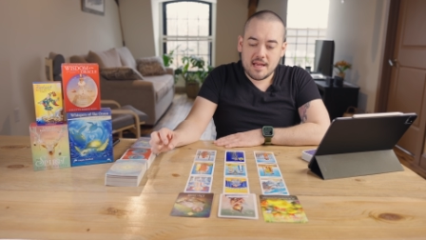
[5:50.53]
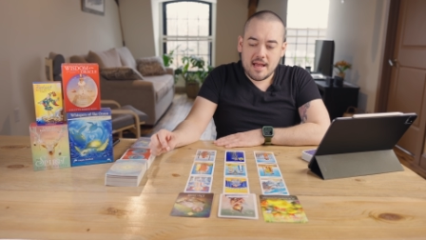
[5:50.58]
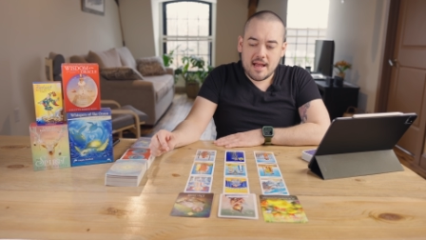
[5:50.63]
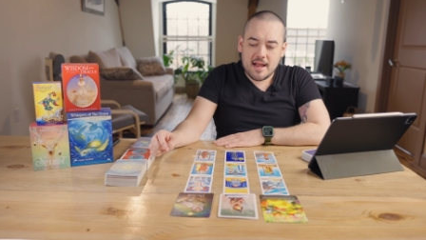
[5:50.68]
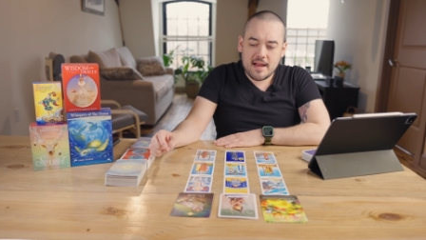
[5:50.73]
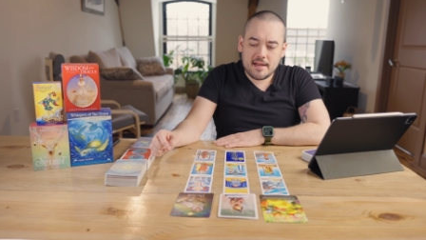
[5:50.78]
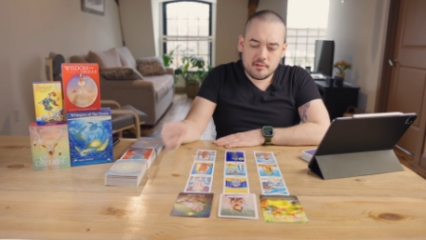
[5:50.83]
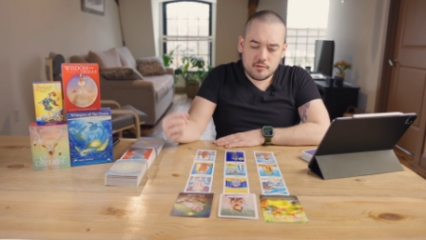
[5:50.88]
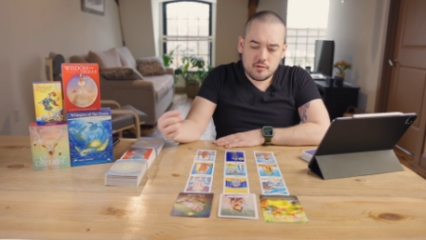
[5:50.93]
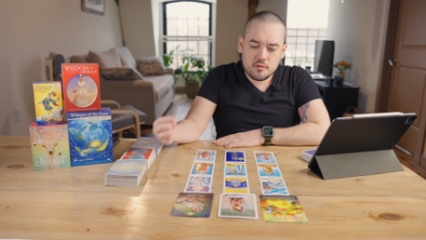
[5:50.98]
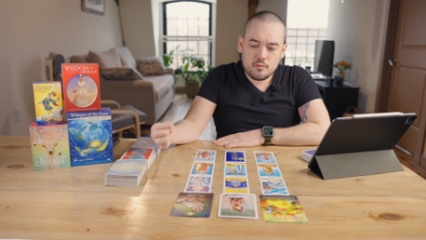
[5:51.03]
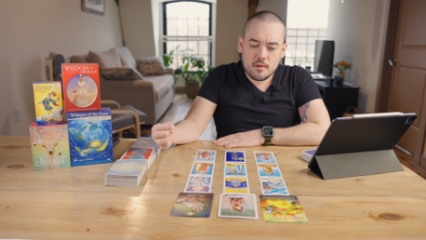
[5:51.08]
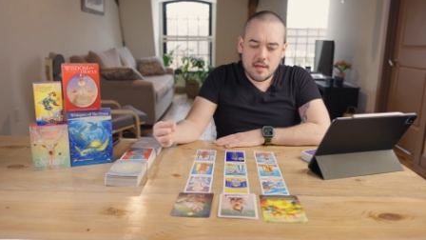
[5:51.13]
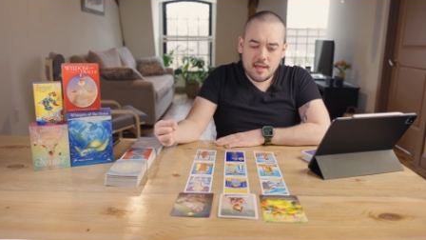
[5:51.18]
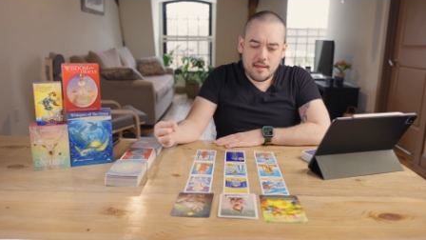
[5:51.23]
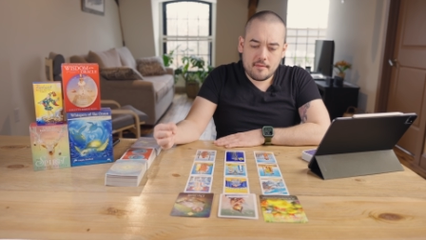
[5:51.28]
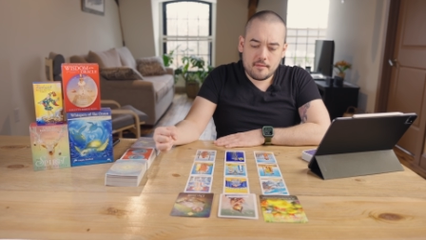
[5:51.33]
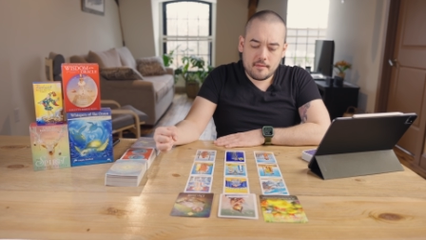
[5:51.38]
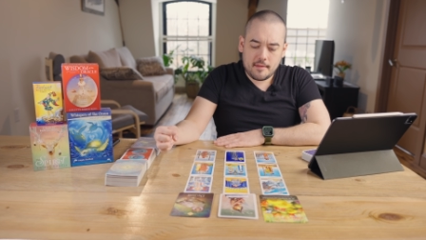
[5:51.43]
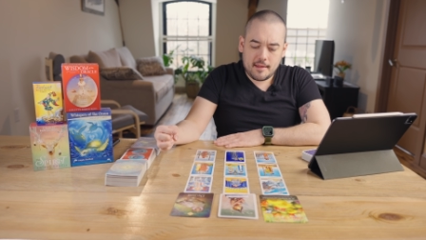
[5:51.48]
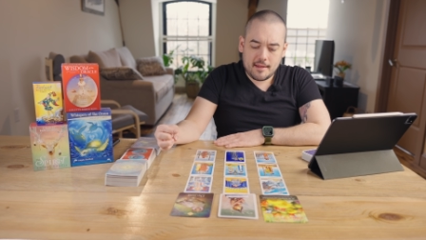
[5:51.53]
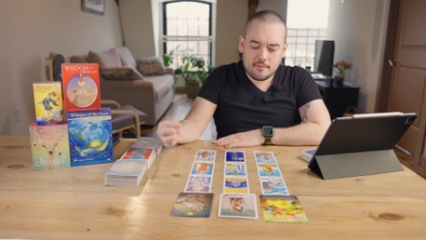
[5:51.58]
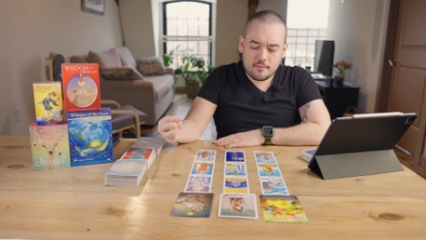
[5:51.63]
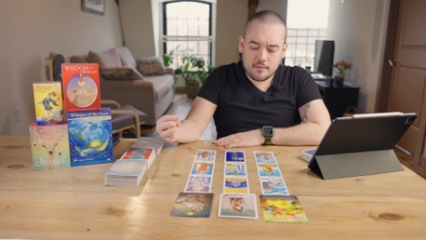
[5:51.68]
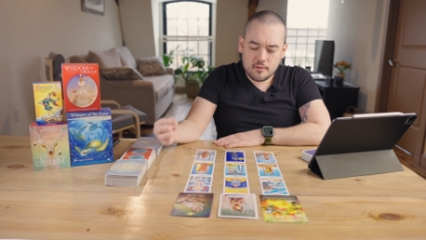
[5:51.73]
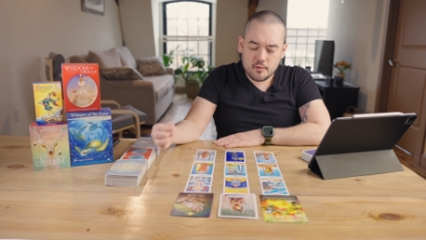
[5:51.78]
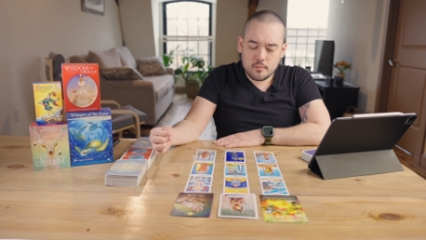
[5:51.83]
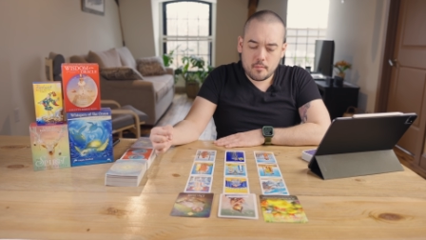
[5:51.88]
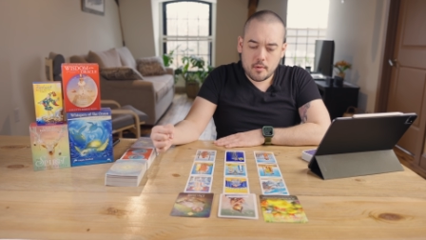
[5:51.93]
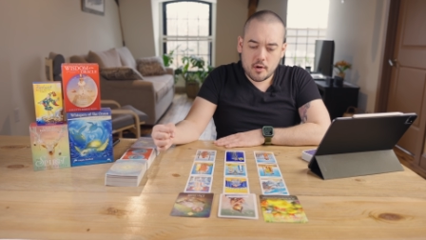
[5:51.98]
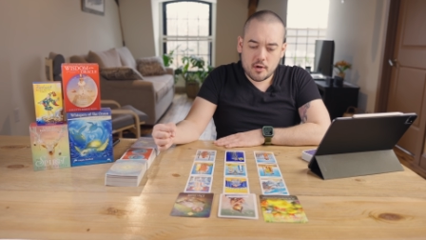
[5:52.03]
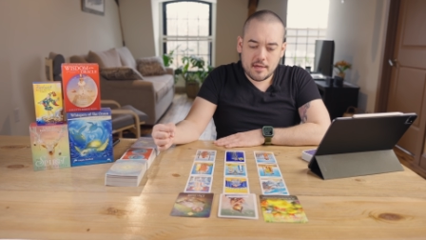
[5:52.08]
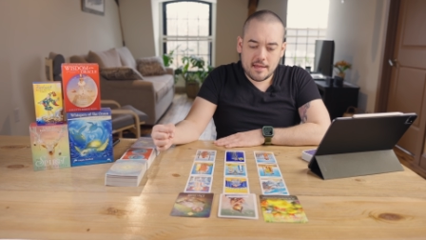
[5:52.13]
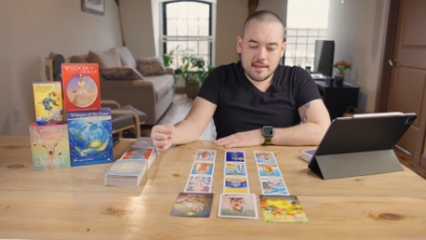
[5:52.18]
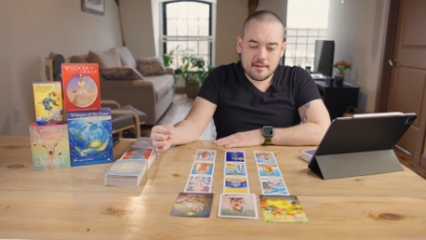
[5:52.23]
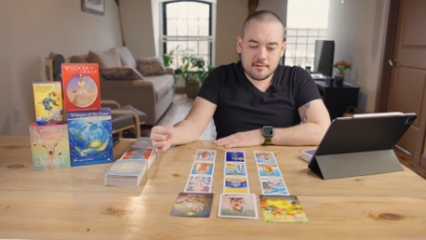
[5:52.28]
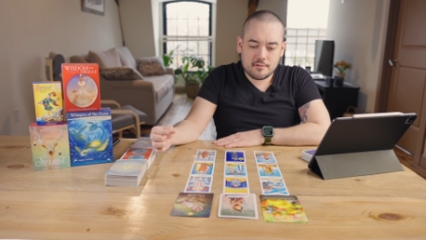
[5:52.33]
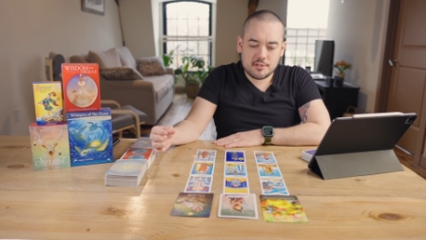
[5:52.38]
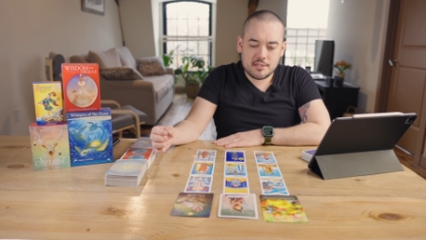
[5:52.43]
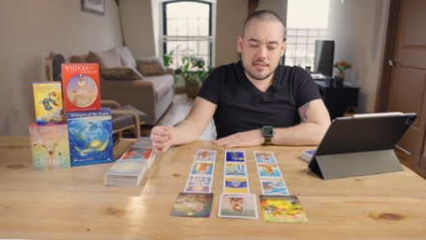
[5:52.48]
I do get like third party
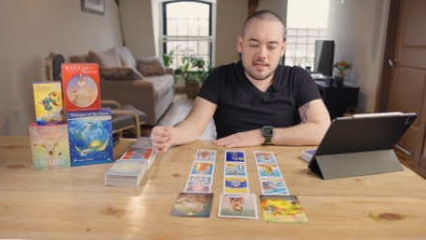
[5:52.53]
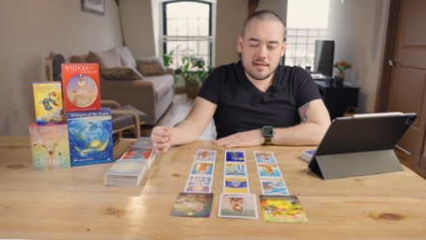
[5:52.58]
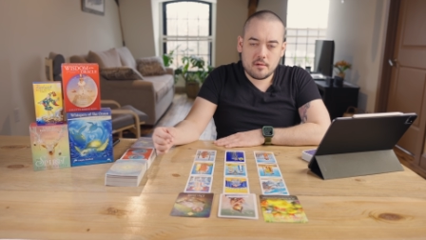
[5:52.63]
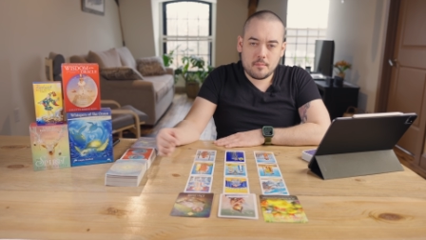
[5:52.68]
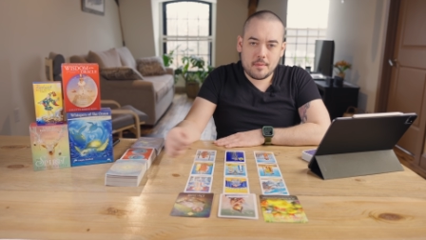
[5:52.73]
energy here,